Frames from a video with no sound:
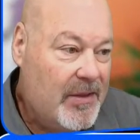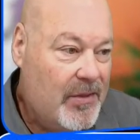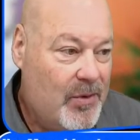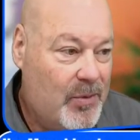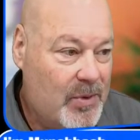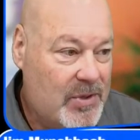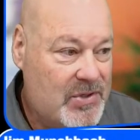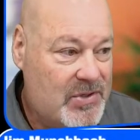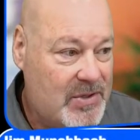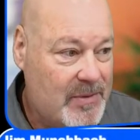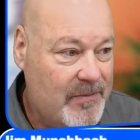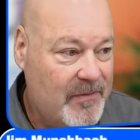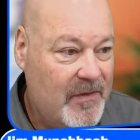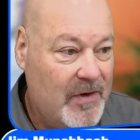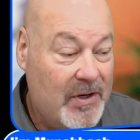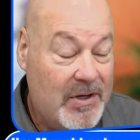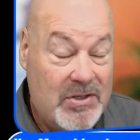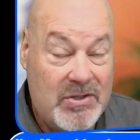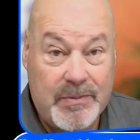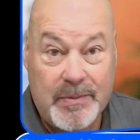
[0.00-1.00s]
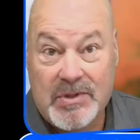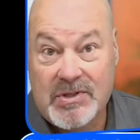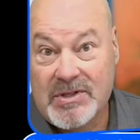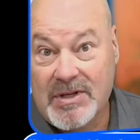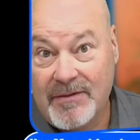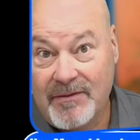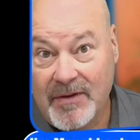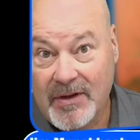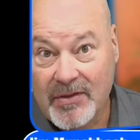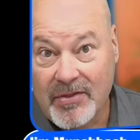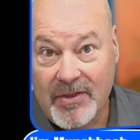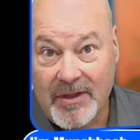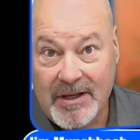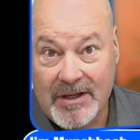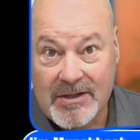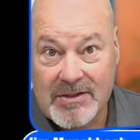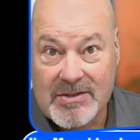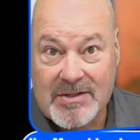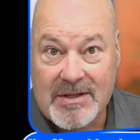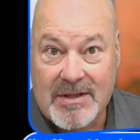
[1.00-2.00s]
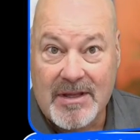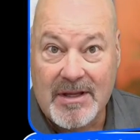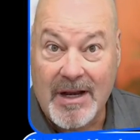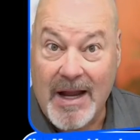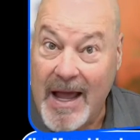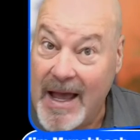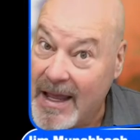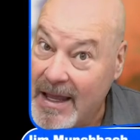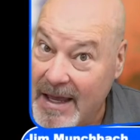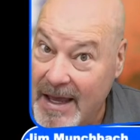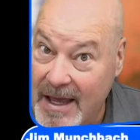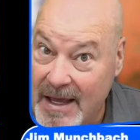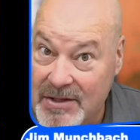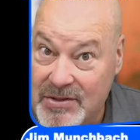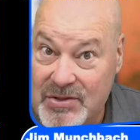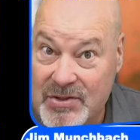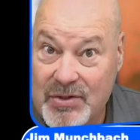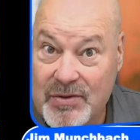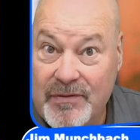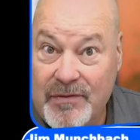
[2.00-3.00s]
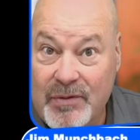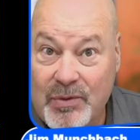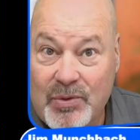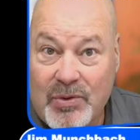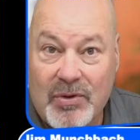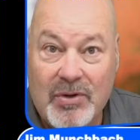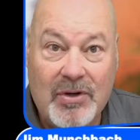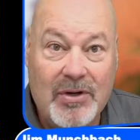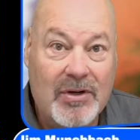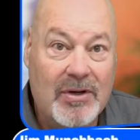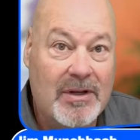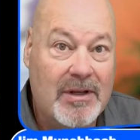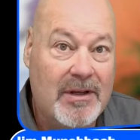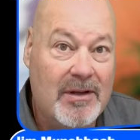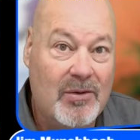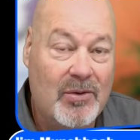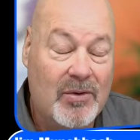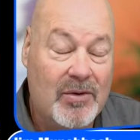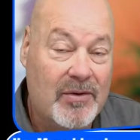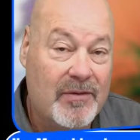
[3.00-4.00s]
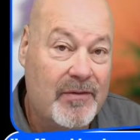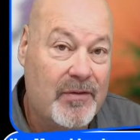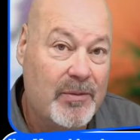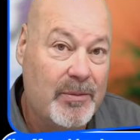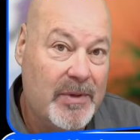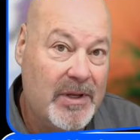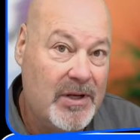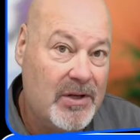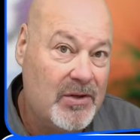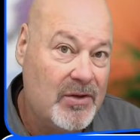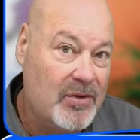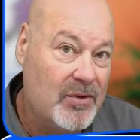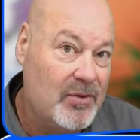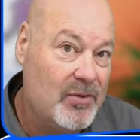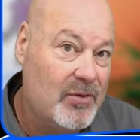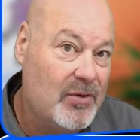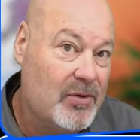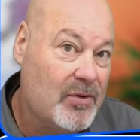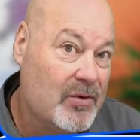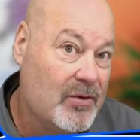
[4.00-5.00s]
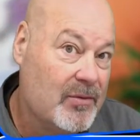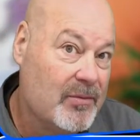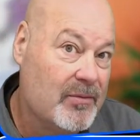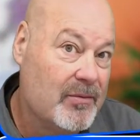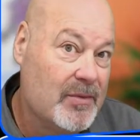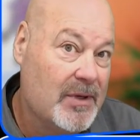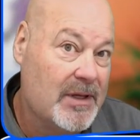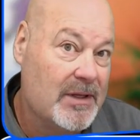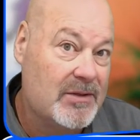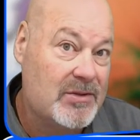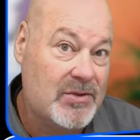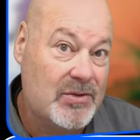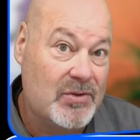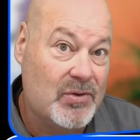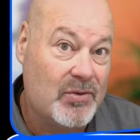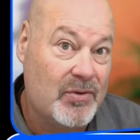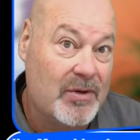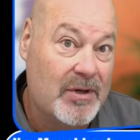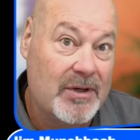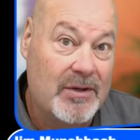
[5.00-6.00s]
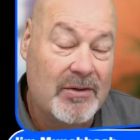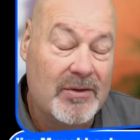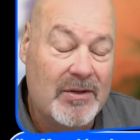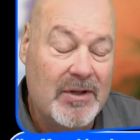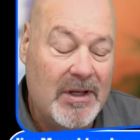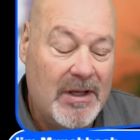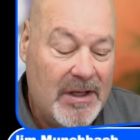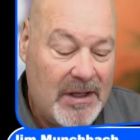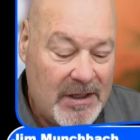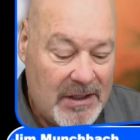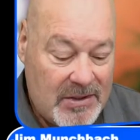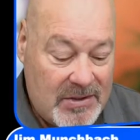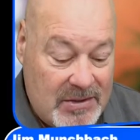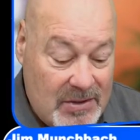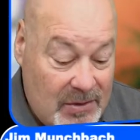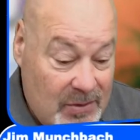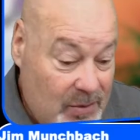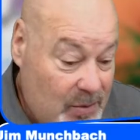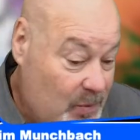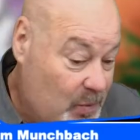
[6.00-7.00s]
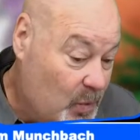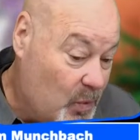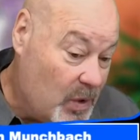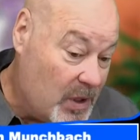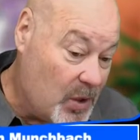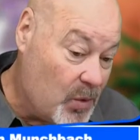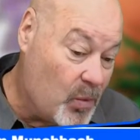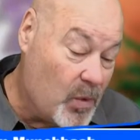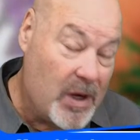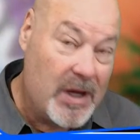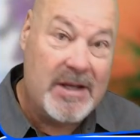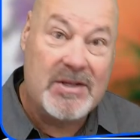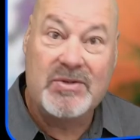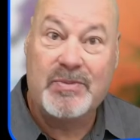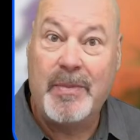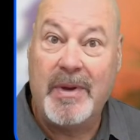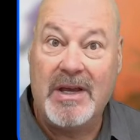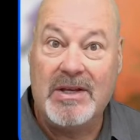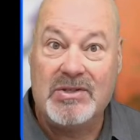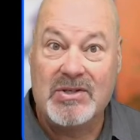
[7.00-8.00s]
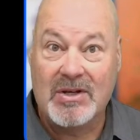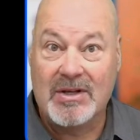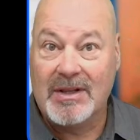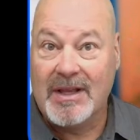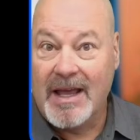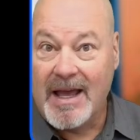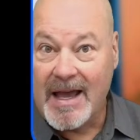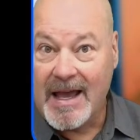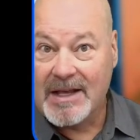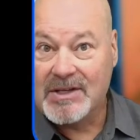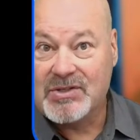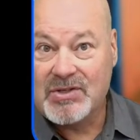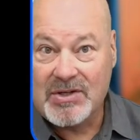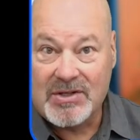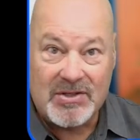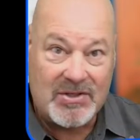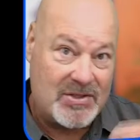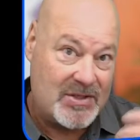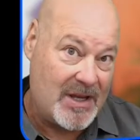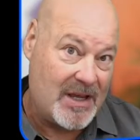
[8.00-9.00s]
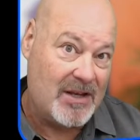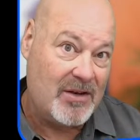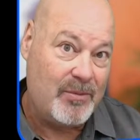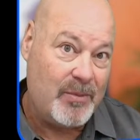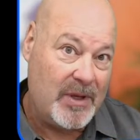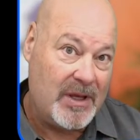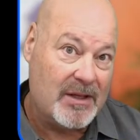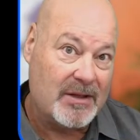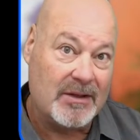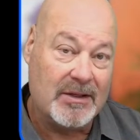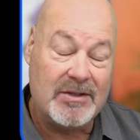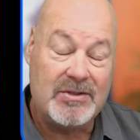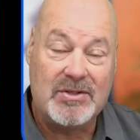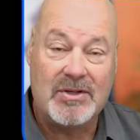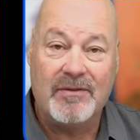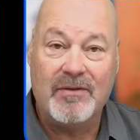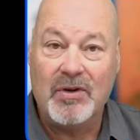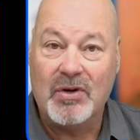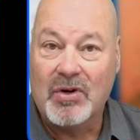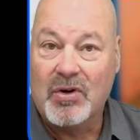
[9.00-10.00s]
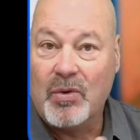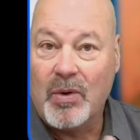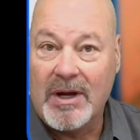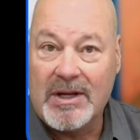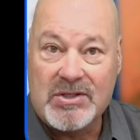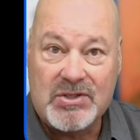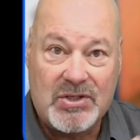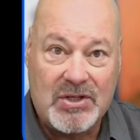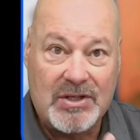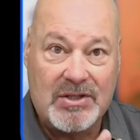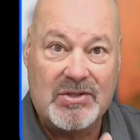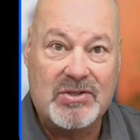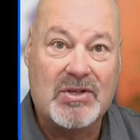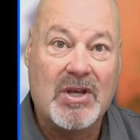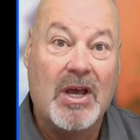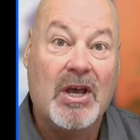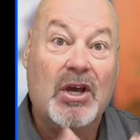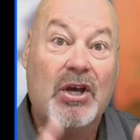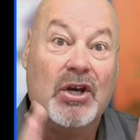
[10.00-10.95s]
there were some very specific things that I asked you for in order for me to do your tutorial. So what it was, basically, I asked you to send me a list of your questions,